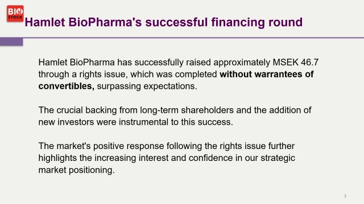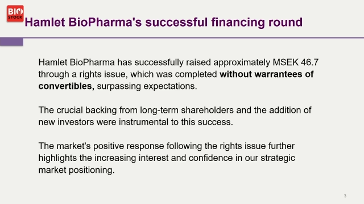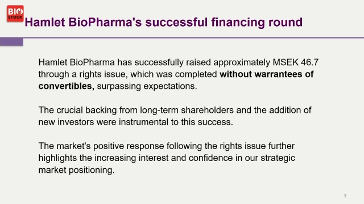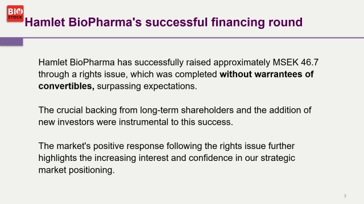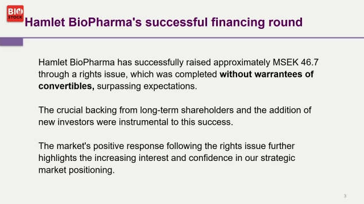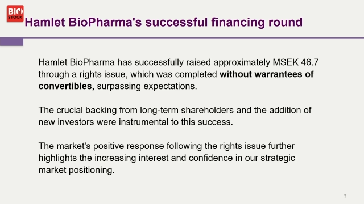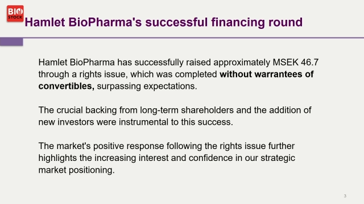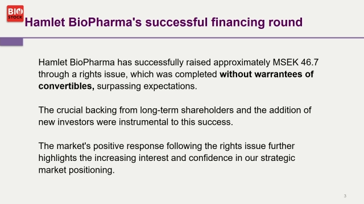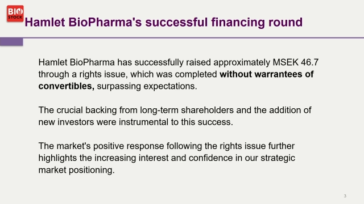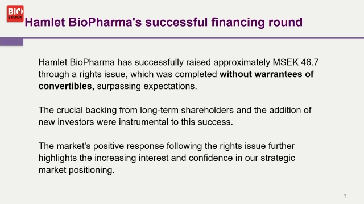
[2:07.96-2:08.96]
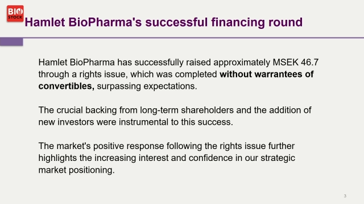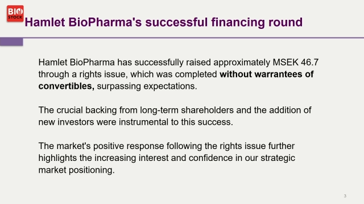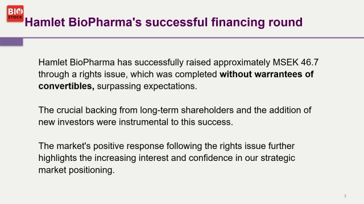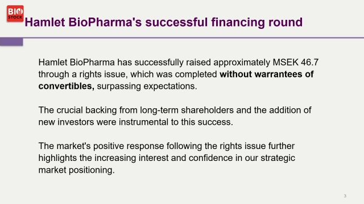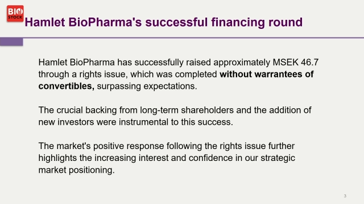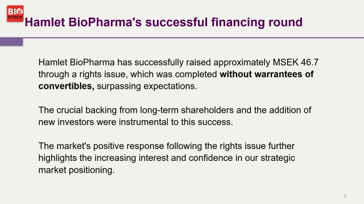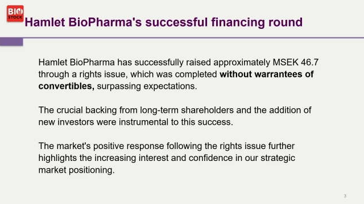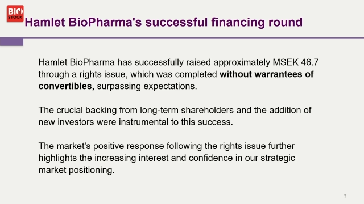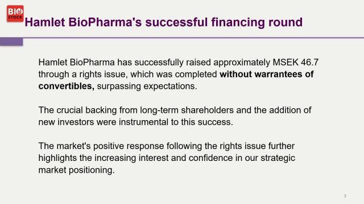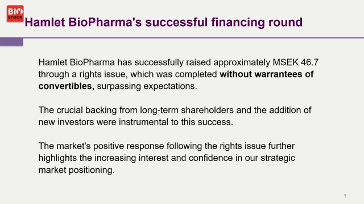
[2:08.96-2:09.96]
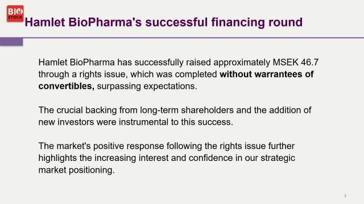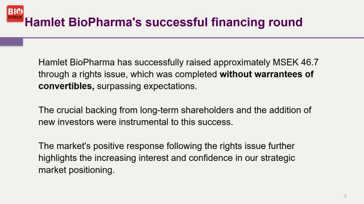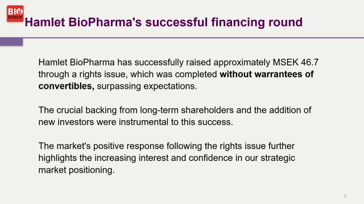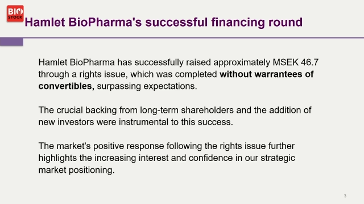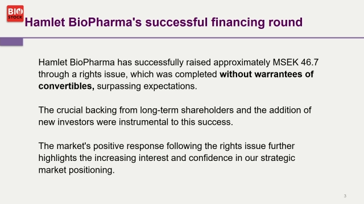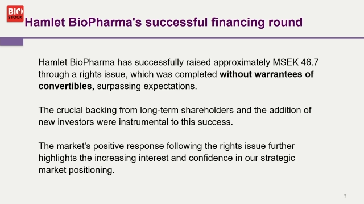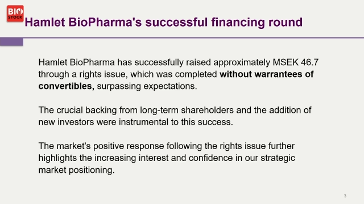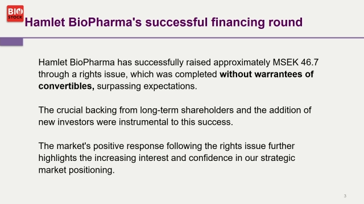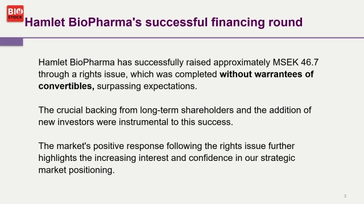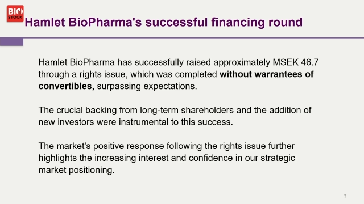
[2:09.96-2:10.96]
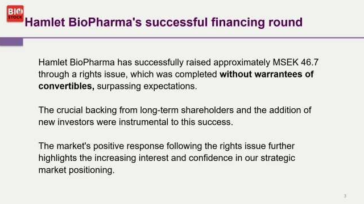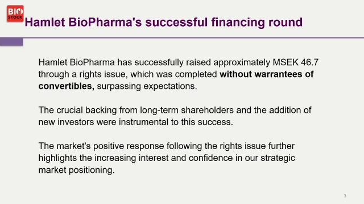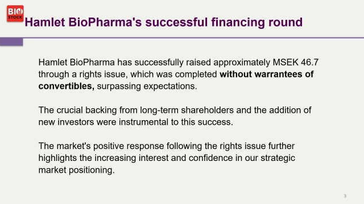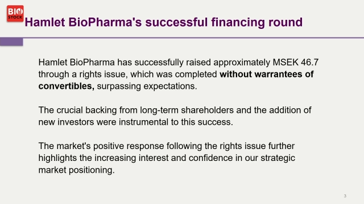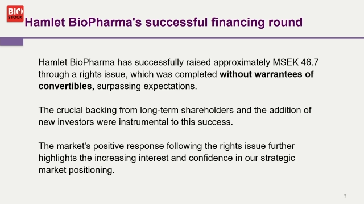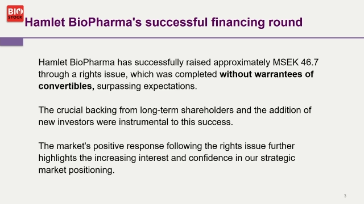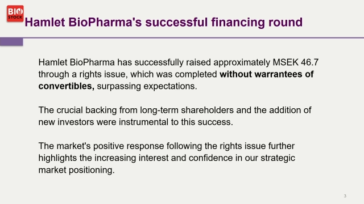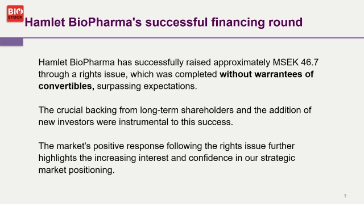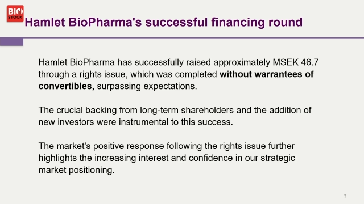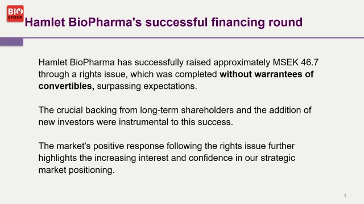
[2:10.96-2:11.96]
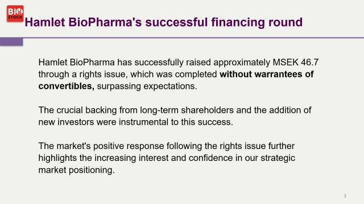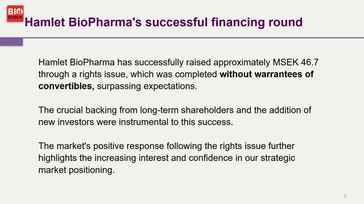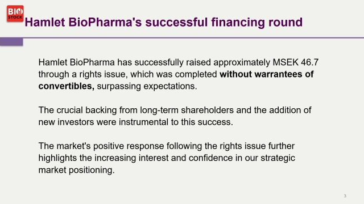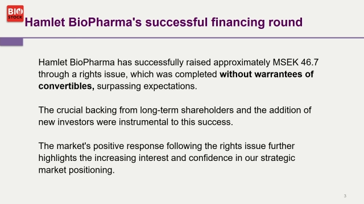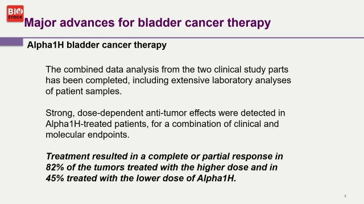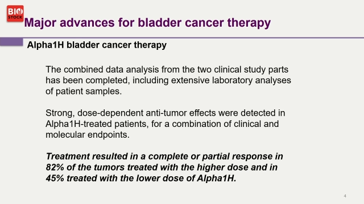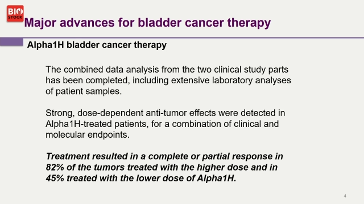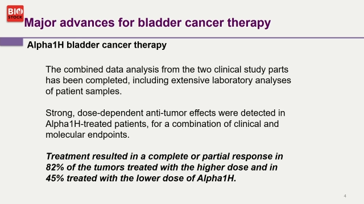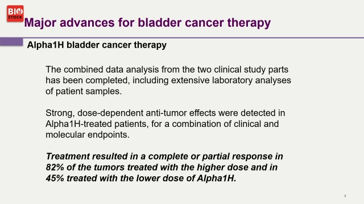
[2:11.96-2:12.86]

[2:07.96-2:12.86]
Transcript: No face is visible, so there are no lips to read.